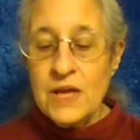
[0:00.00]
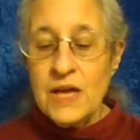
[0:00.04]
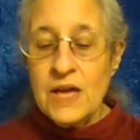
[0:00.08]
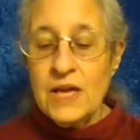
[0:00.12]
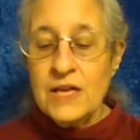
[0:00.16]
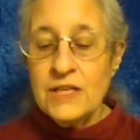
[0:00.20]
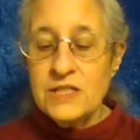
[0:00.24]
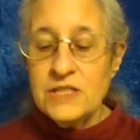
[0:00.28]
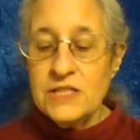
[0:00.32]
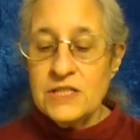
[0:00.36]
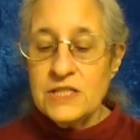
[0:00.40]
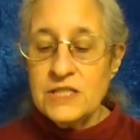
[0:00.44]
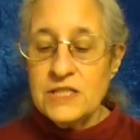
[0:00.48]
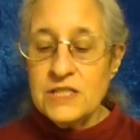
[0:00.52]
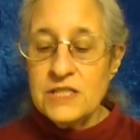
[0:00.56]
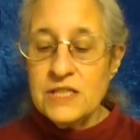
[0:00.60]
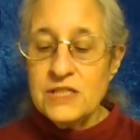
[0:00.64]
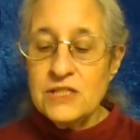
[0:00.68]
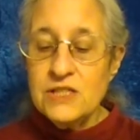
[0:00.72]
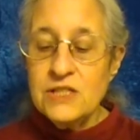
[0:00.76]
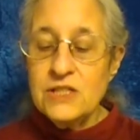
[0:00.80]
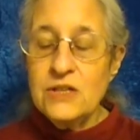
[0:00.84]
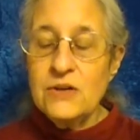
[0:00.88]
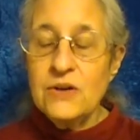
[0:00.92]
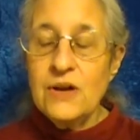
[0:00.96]
And she
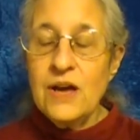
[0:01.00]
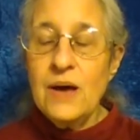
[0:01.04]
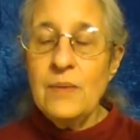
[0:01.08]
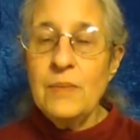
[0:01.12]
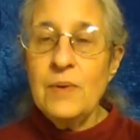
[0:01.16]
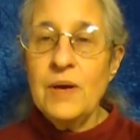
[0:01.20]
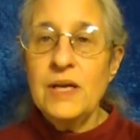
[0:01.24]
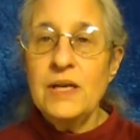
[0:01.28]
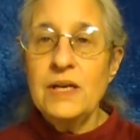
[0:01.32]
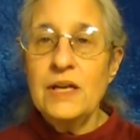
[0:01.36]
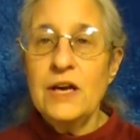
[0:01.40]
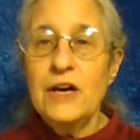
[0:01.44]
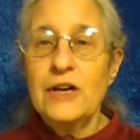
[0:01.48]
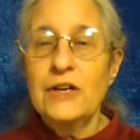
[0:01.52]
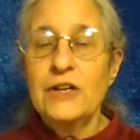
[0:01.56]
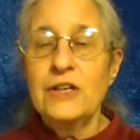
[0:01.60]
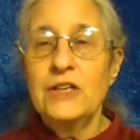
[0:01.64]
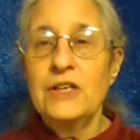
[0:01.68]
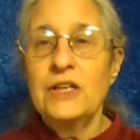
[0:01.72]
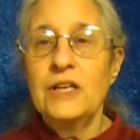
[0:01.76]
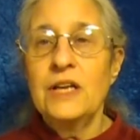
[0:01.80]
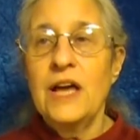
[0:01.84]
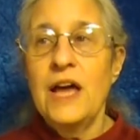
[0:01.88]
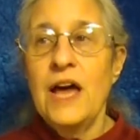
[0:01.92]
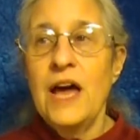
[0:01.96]
says, You know, am I not
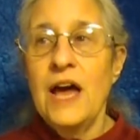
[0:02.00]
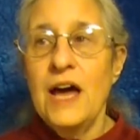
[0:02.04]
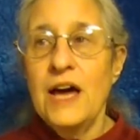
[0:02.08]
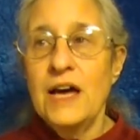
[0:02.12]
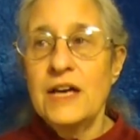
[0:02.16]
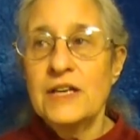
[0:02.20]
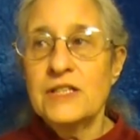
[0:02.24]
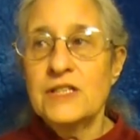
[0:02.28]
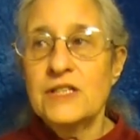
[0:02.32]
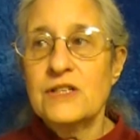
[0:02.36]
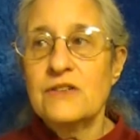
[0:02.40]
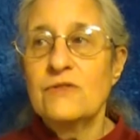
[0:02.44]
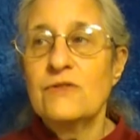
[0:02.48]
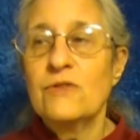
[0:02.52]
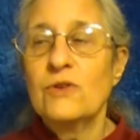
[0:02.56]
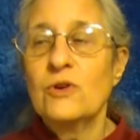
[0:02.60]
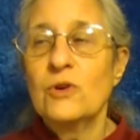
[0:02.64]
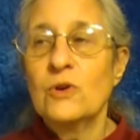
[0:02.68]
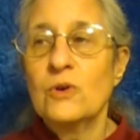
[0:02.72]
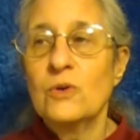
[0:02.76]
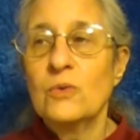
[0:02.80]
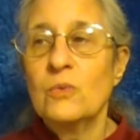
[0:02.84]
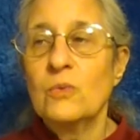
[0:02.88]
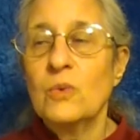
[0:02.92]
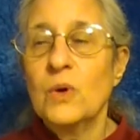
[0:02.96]
going to ask
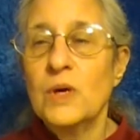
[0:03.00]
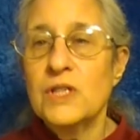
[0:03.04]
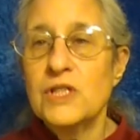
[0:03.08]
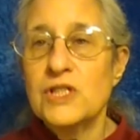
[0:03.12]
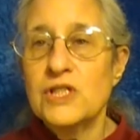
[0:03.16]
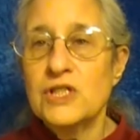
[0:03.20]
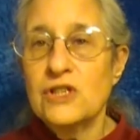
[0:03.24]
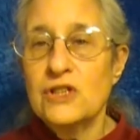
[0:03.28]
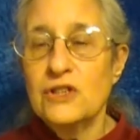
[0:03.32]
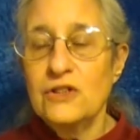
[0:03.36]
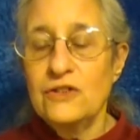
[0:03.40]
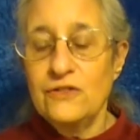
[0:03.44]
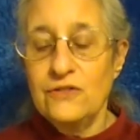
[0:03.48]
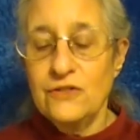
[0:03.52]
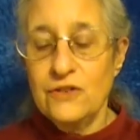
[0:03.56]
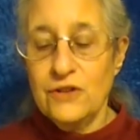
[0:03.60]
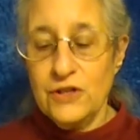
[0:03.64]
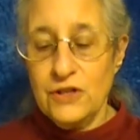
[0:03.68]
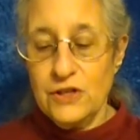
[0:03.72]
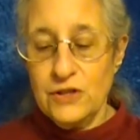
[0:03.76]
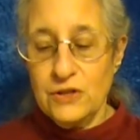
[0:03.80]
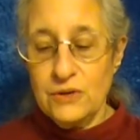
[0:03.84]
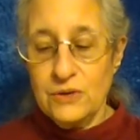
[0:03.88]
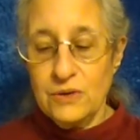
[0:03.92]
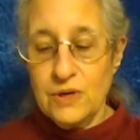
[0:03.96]
for what's good for
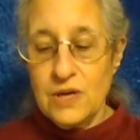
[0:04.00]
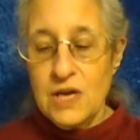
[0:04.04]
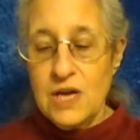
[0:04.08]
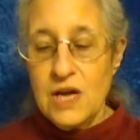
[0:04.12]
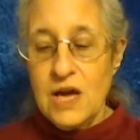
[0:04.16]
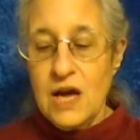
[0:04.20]
you?